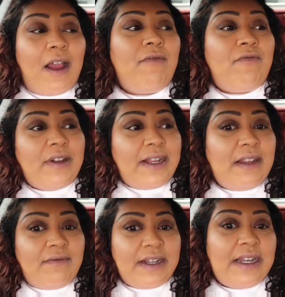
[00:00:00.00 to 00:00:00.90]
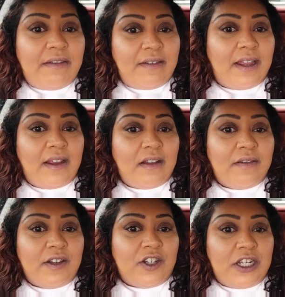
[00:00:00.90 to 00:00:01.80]
I really, really
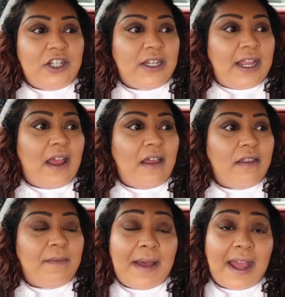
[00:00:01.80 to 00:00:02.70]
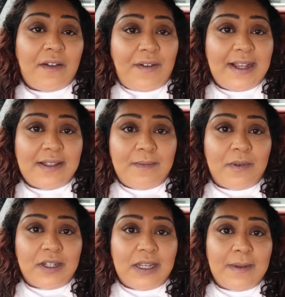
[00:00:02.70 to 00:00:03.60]
think that she should get the MAC Face and
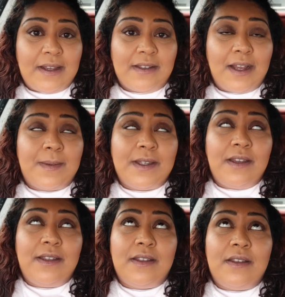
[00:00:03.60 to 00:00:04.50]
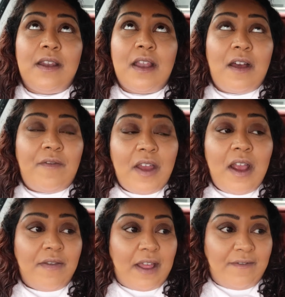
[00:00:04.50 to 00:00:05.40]
Body because I absolutely love
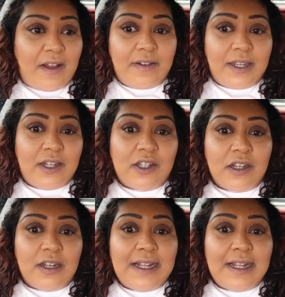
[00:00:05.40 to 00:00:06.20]
that foundation.